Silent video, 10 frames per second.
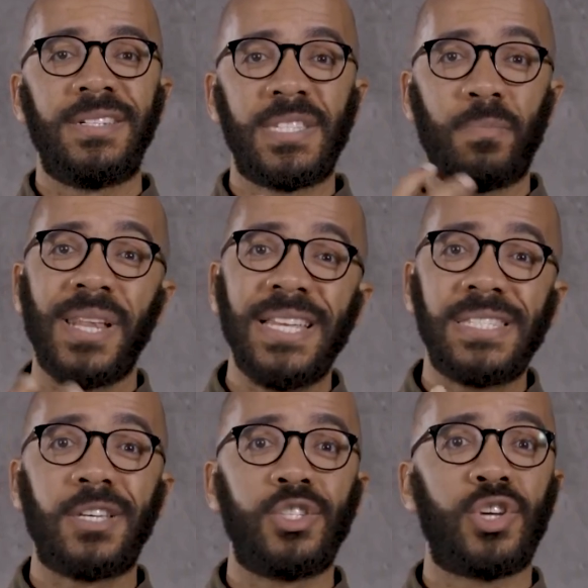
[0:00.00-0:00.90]

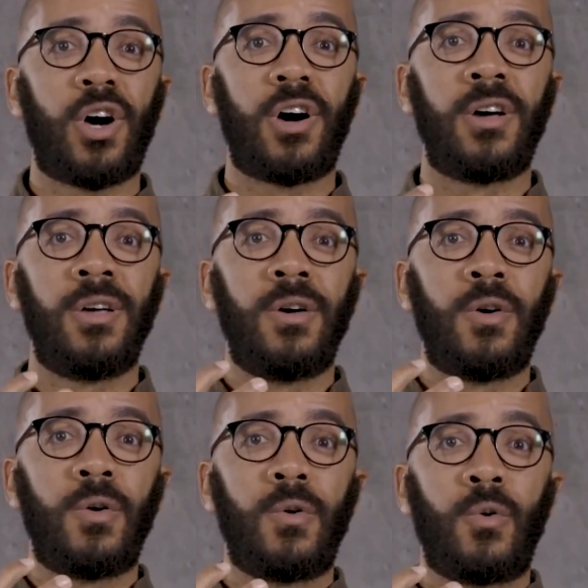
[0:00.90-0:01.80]
displace their jaw,
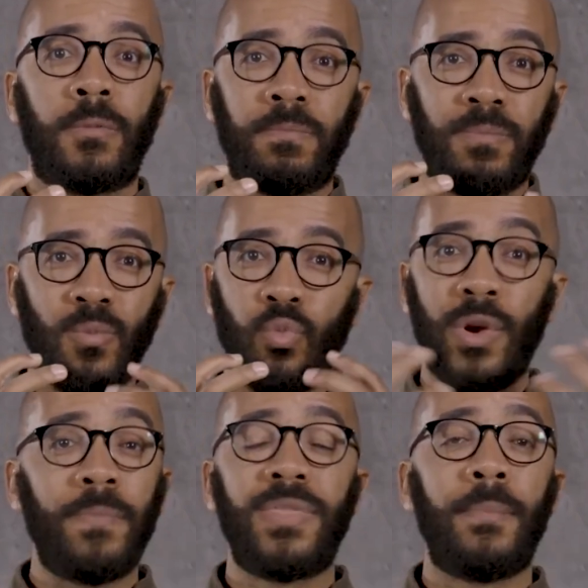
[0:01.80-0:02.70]
or
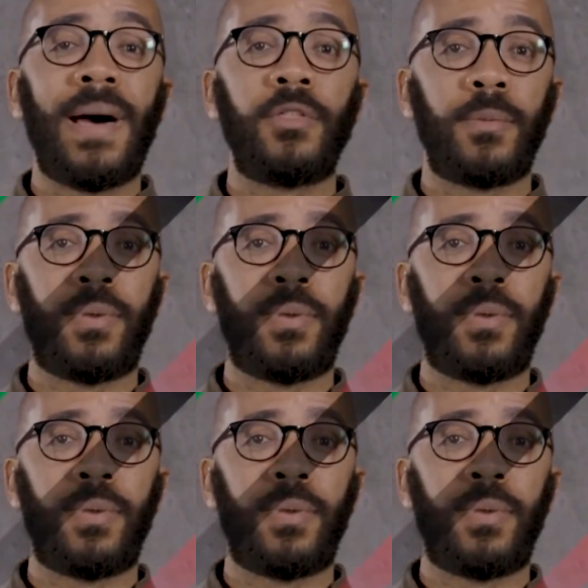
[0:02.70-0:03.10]
rip their mouth